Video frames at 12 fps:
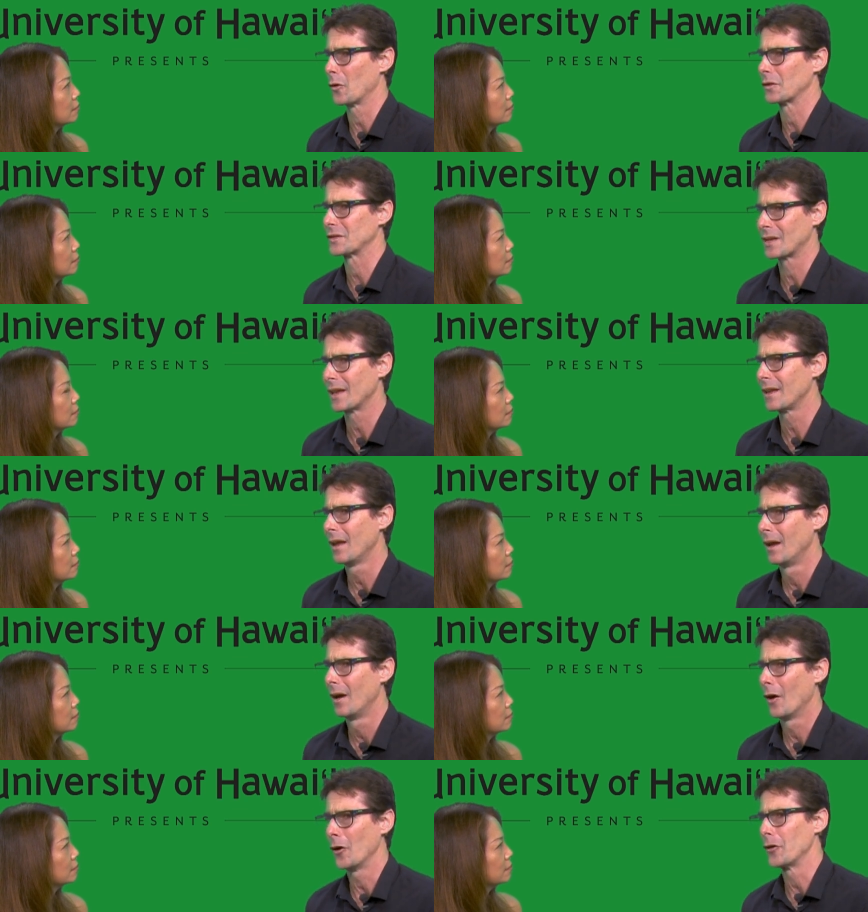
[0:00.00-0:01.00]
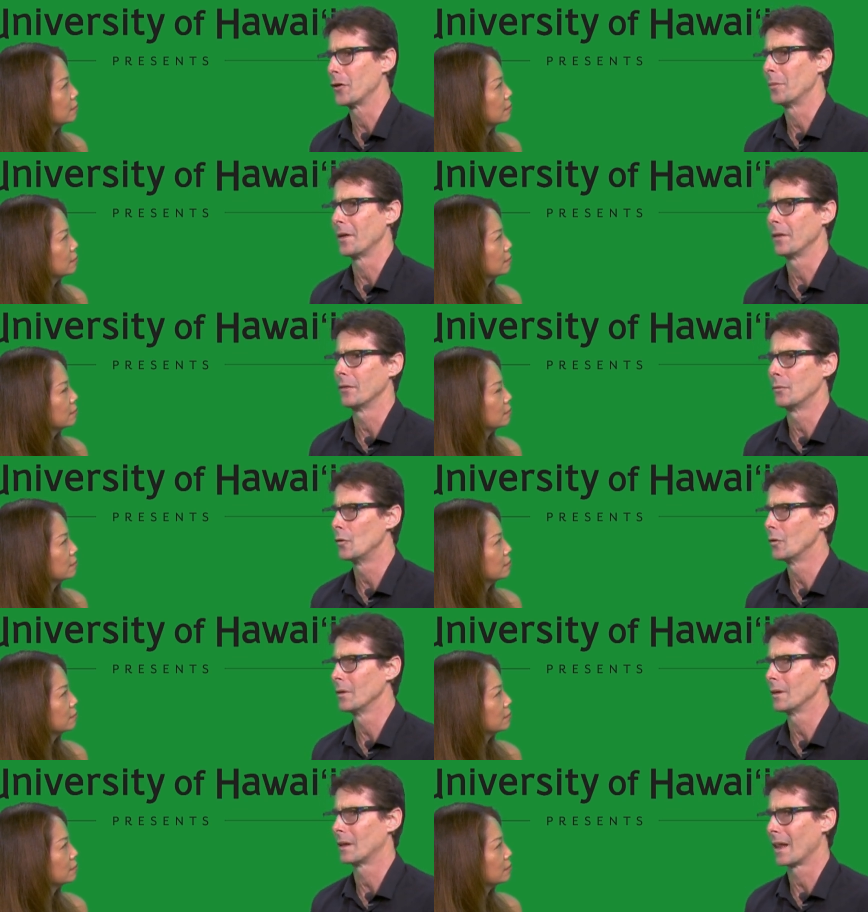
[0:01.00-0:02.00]
Speaker 1: Cork City, or you could be in the
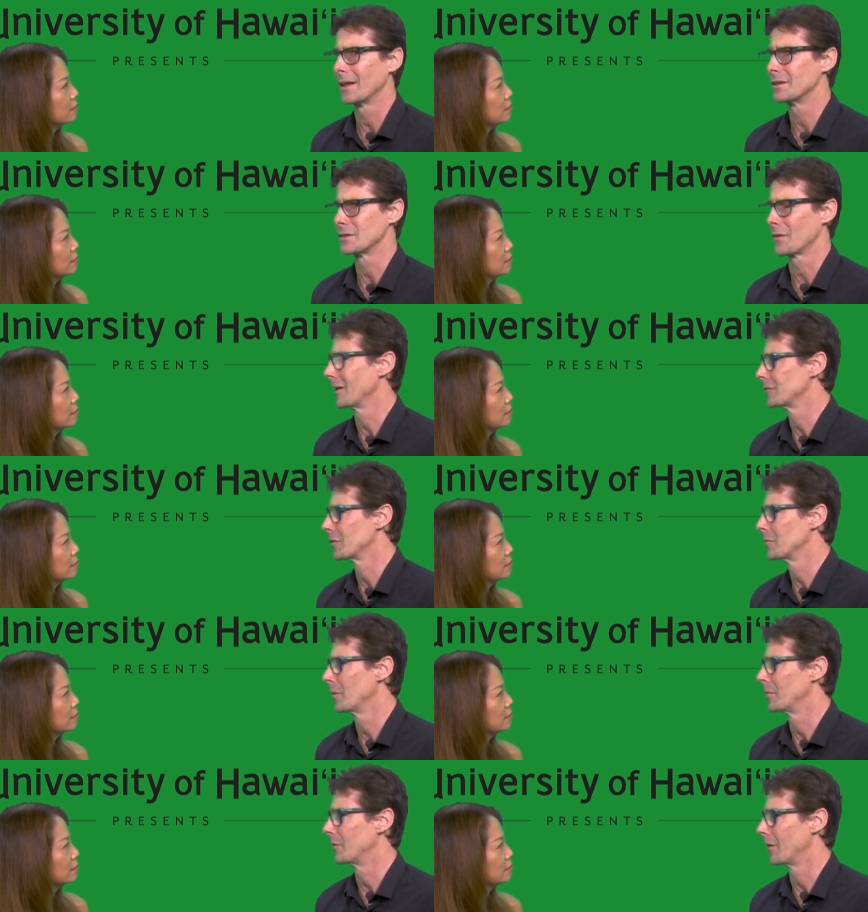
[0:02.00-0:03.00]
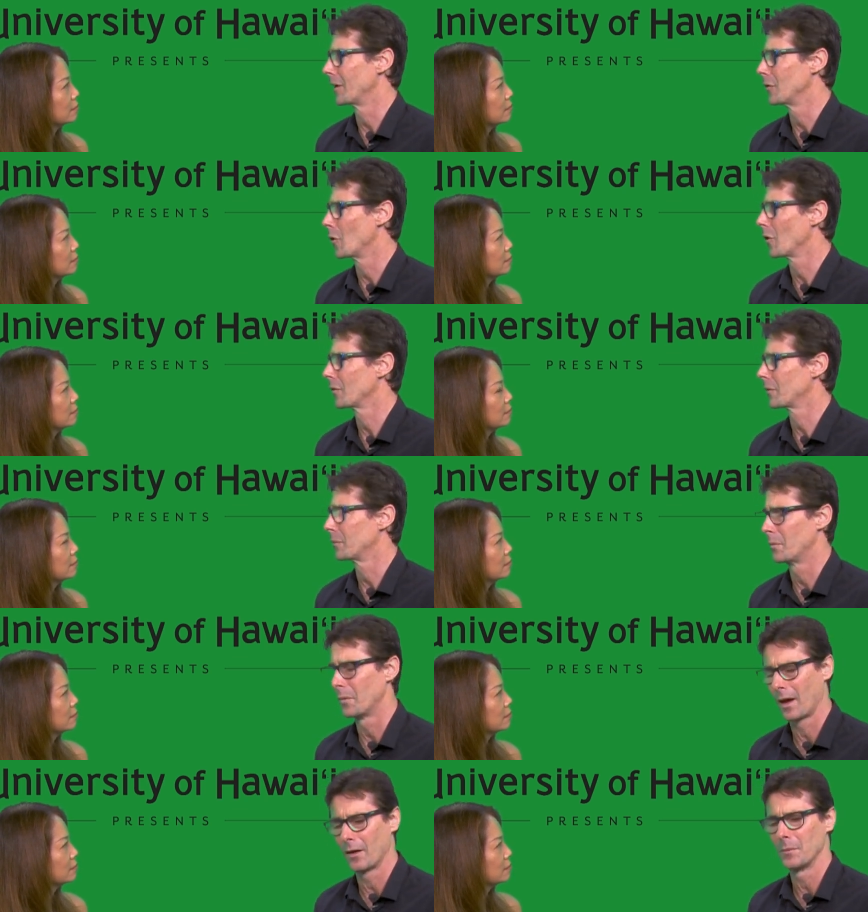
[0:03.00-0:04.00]
rural glens of Antrim up the very north.
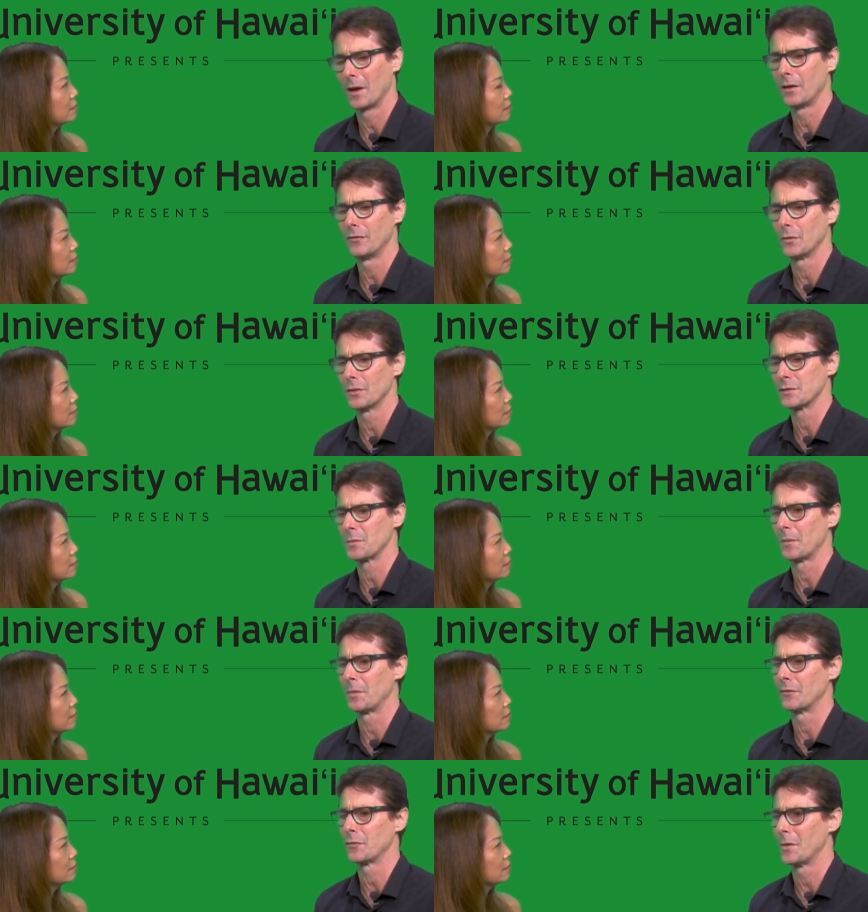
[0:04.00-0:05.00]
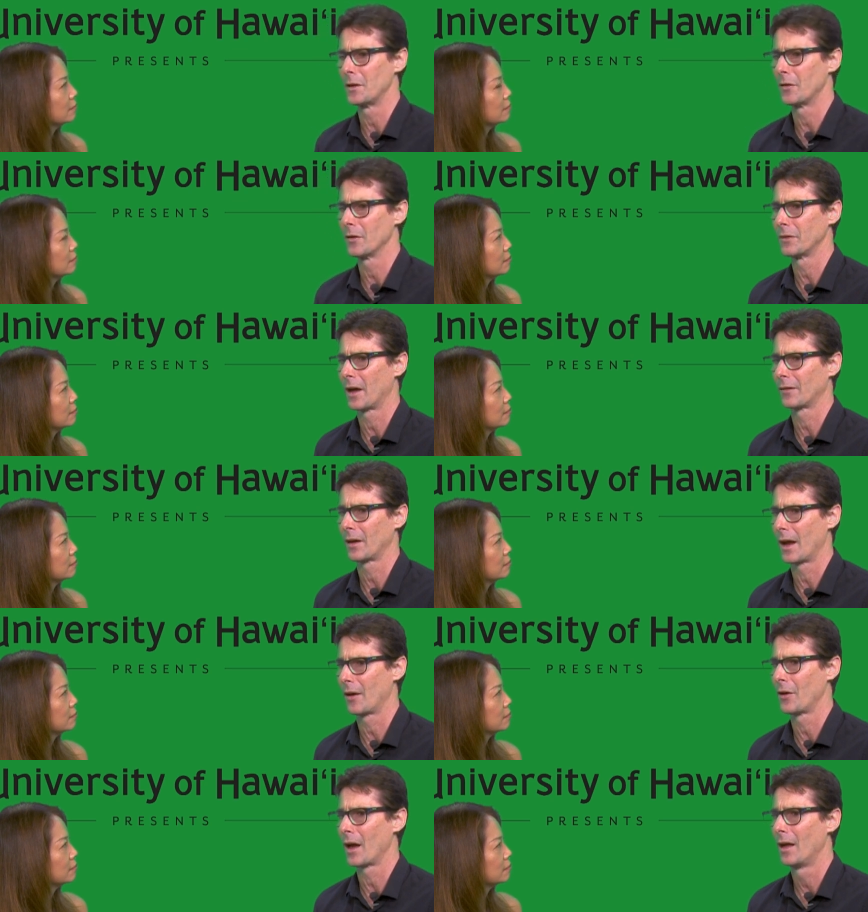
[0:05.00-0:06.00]
Uh, many viewers might be familiar of that
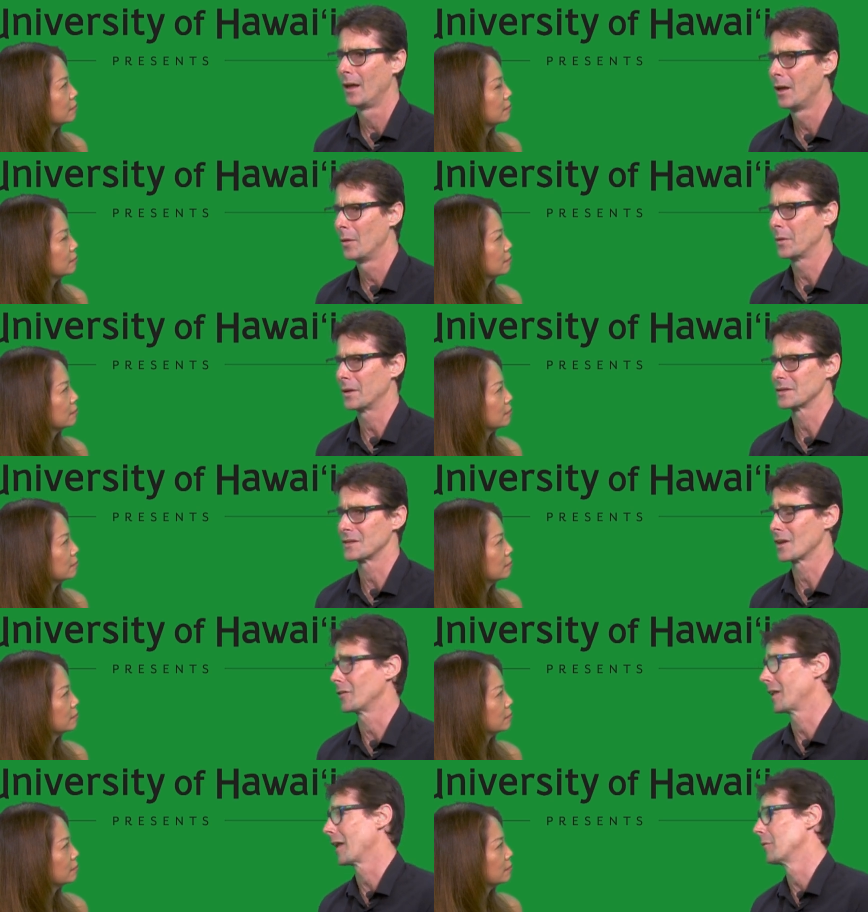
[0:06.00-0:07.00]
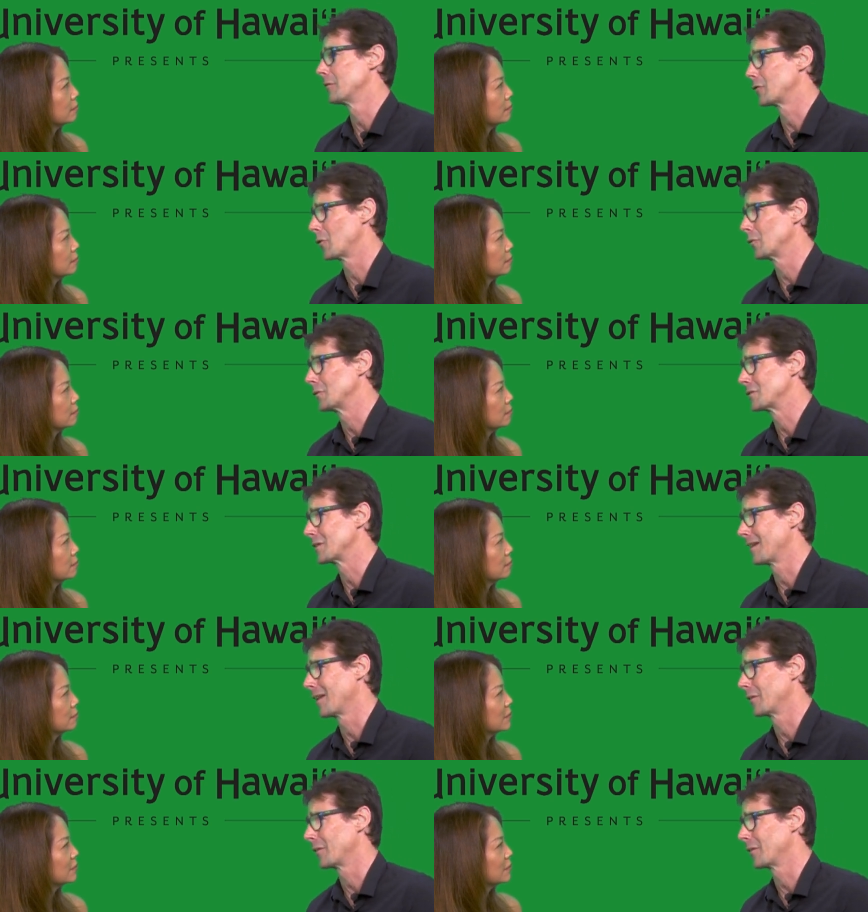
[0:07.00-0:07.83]
area because it's on Game of Thrones. A